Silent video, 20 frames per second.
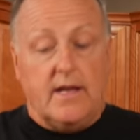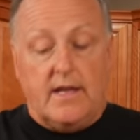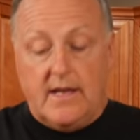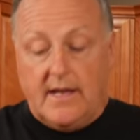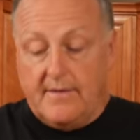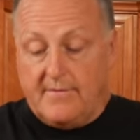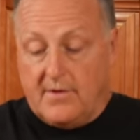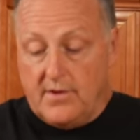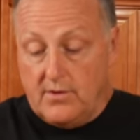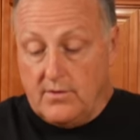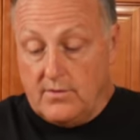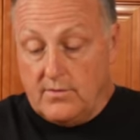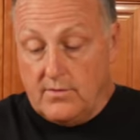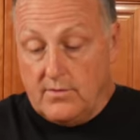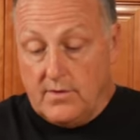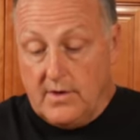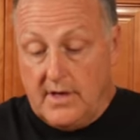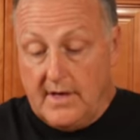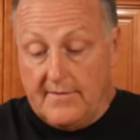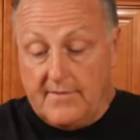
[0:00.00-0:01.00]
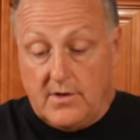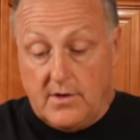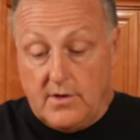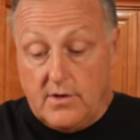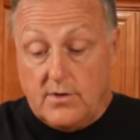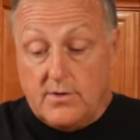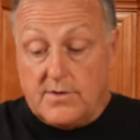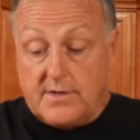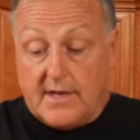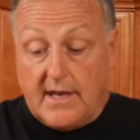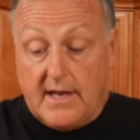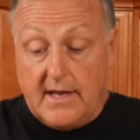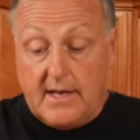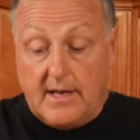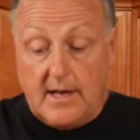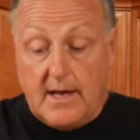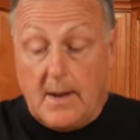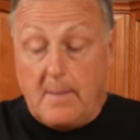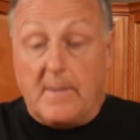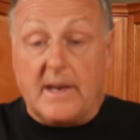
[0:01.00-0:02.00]
If you use
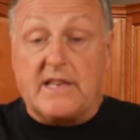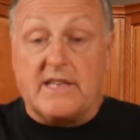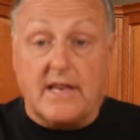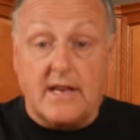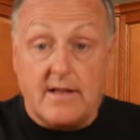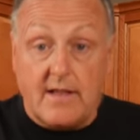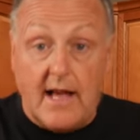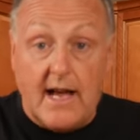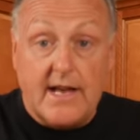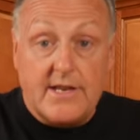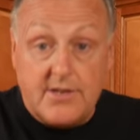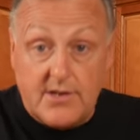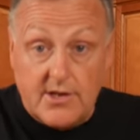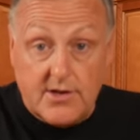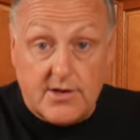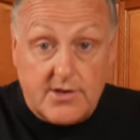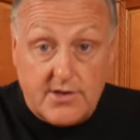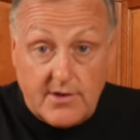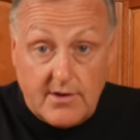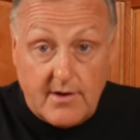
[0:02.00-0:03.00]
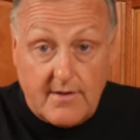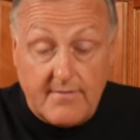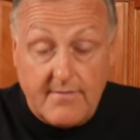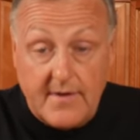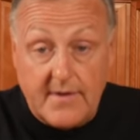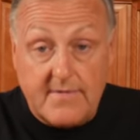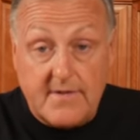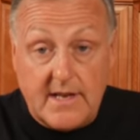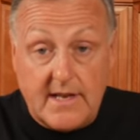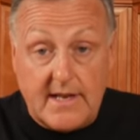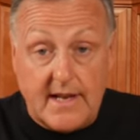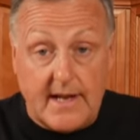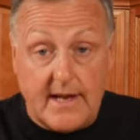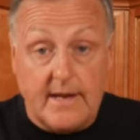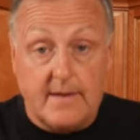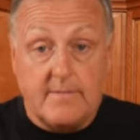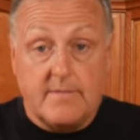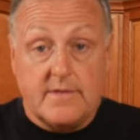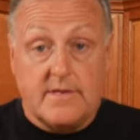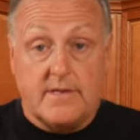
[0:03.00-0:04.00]
a mixing glass and you stir it 50
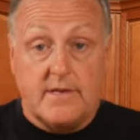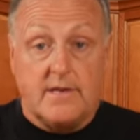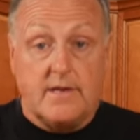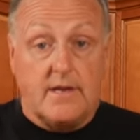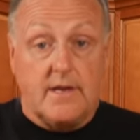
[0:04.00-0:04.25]
times